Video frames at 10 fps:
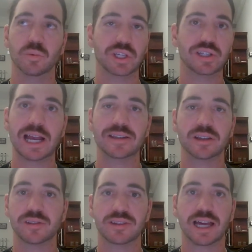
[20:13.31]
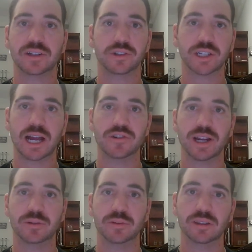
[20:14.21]
Rhys Hoskins is not under
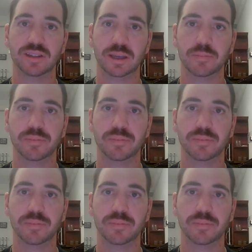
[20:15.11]
contract with the team.